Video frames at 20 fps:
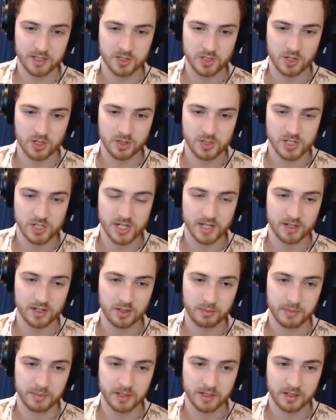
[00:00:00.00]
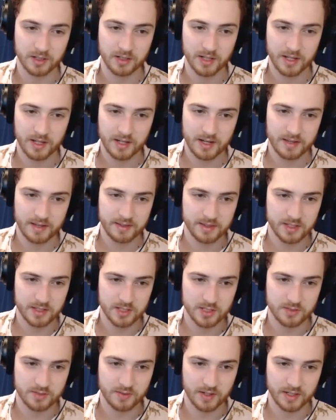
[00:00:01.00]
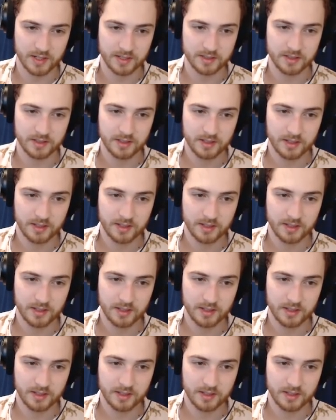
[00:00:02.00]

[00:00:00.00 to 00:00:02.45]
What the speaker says: strong Jade Opener. I think this is fine.